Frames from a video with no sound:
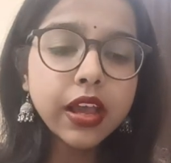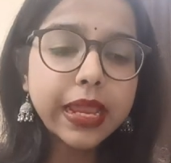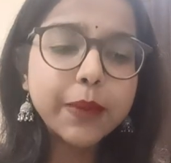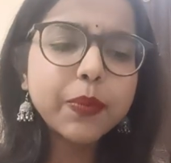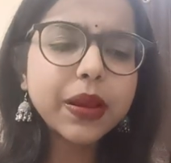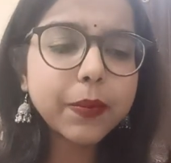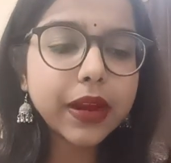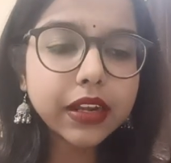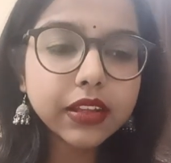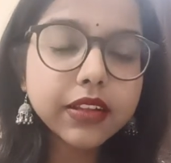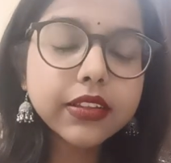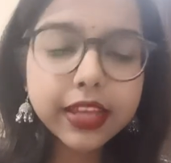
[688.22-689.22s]

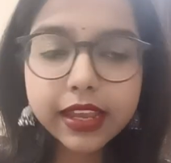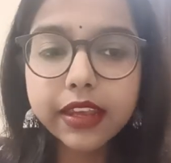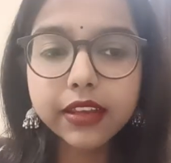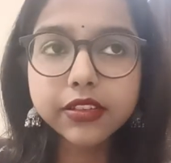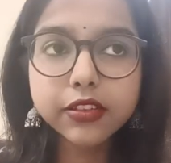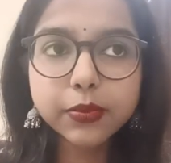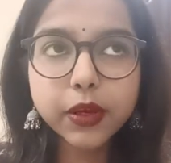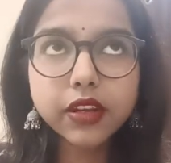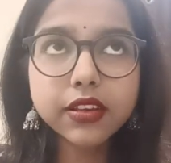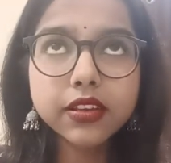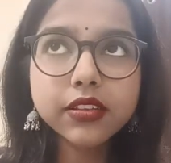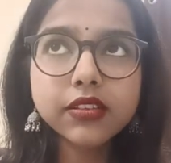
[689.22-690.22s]
implement the things,
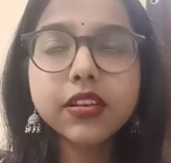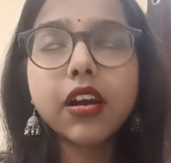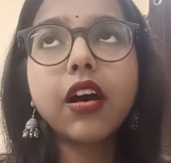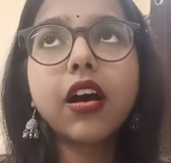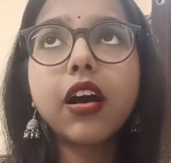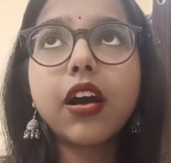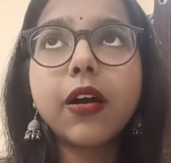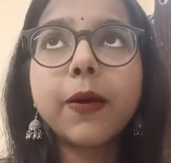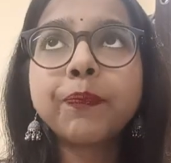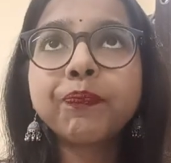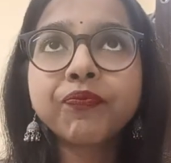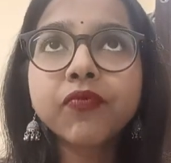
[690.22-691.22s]
because
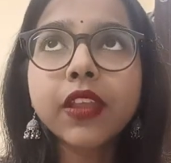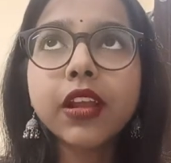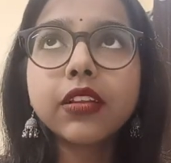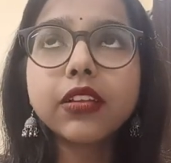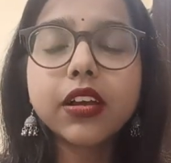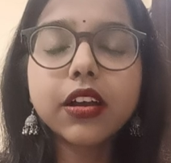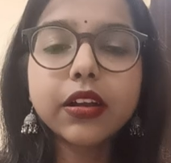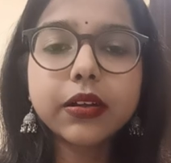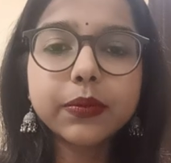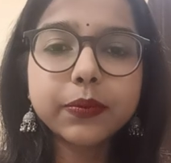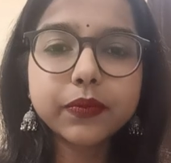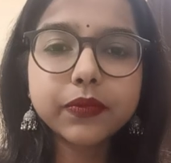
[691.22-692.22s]

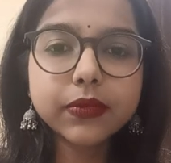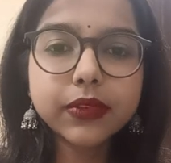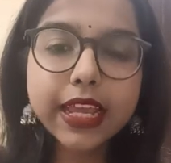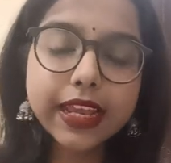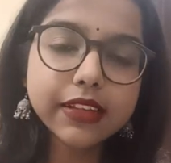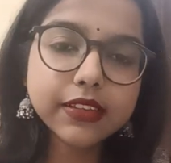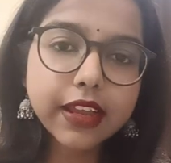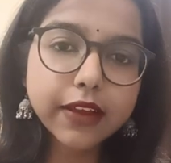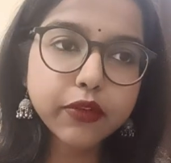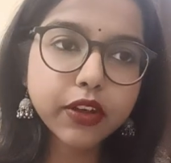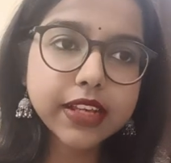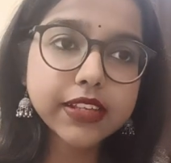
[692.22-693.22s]
the things like,
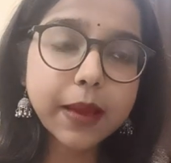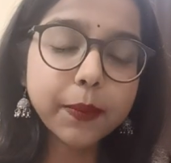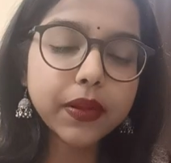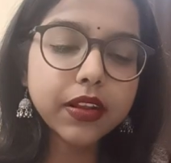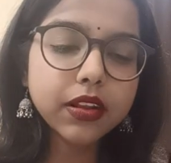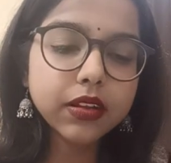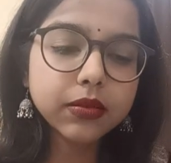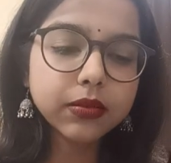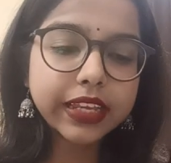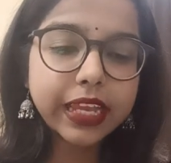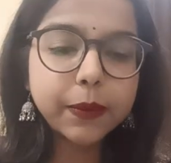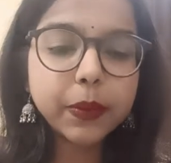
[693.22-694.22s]
for example,
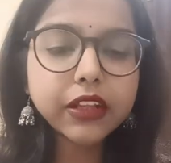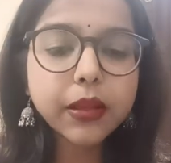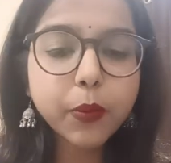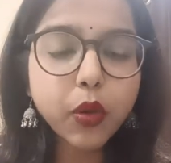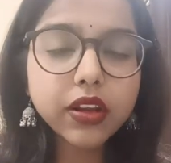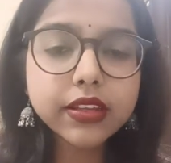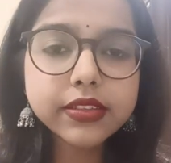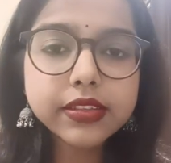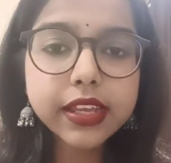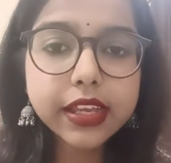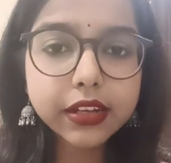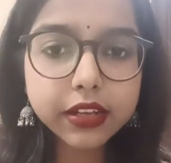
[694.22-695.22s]
keeping the
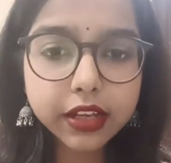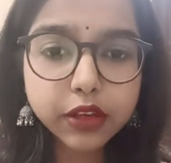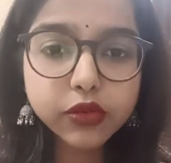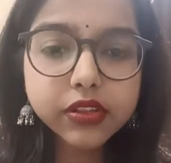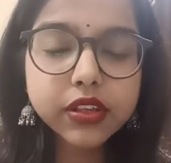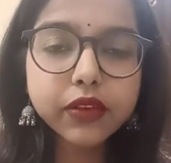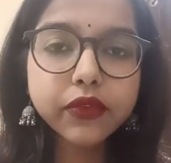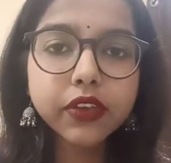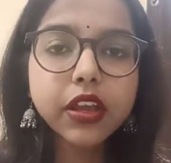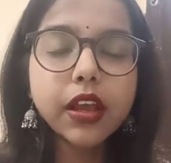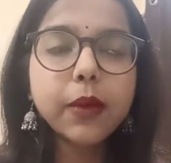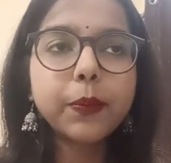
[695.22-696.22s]
policy inclusive,
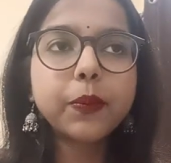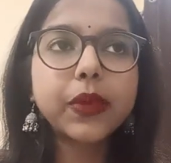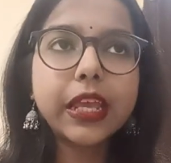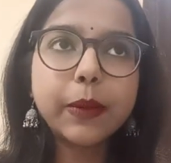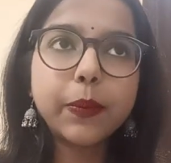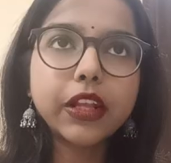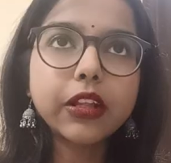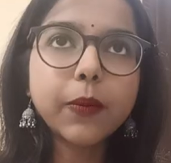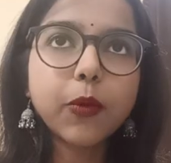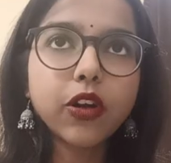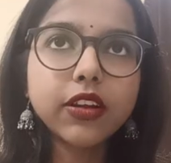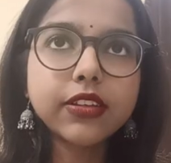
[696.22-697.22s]
keeping the
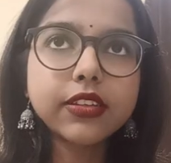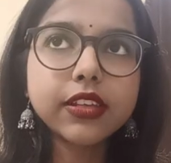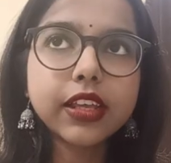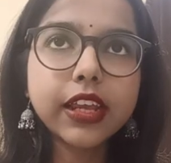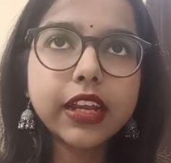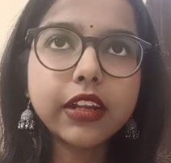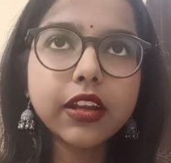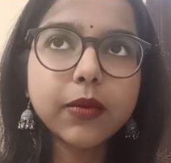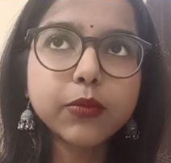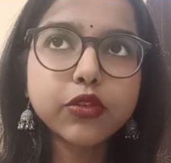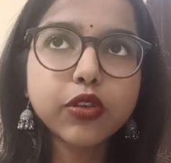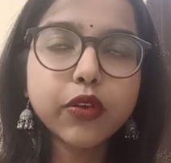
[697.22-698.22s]
policy in
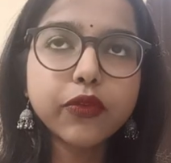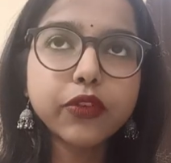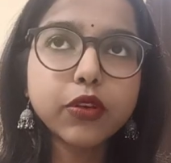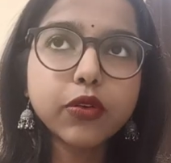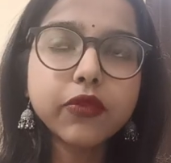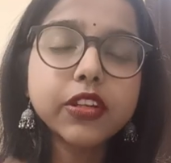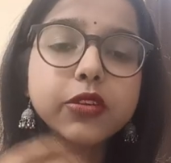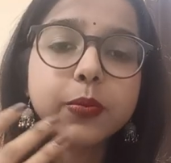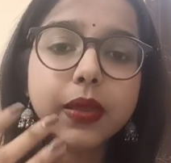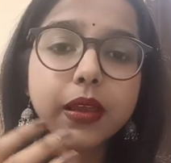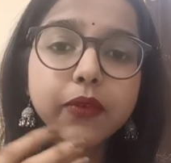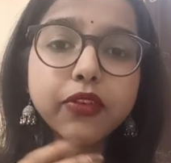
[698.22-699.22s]
terms of which
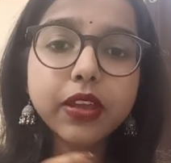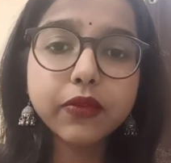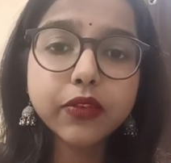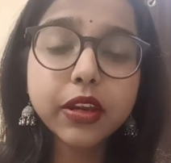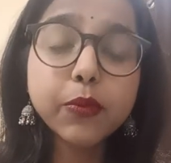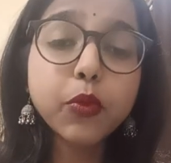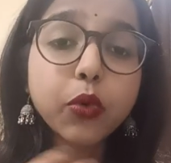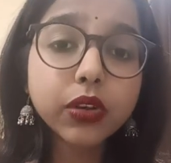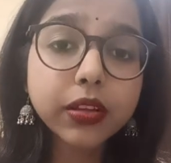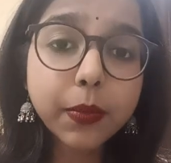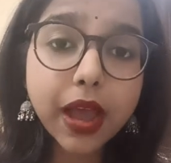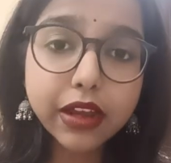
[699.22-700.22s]
favoring more
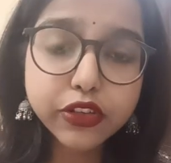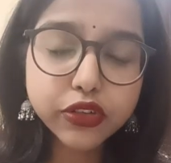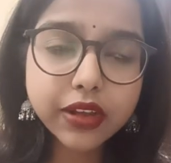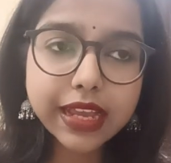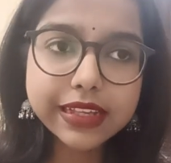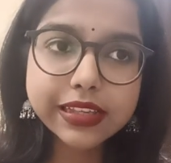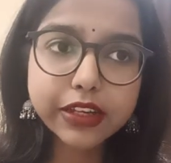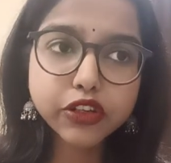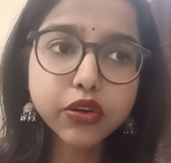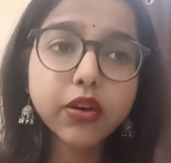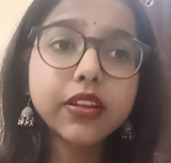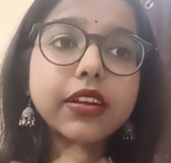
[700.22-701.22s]
the marginalized
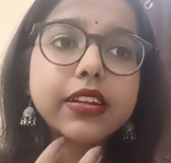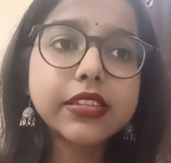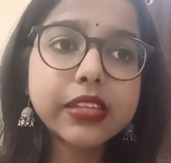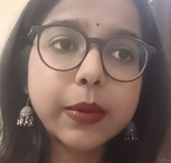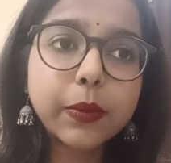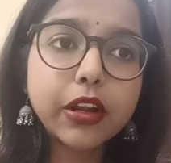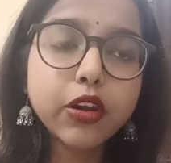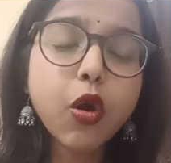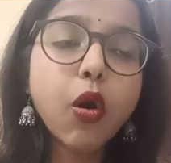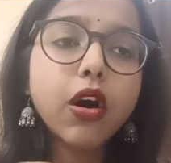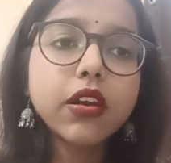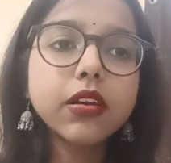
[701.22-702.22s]
section or the disabled
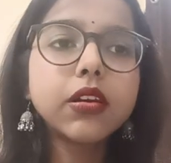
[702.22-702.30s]
or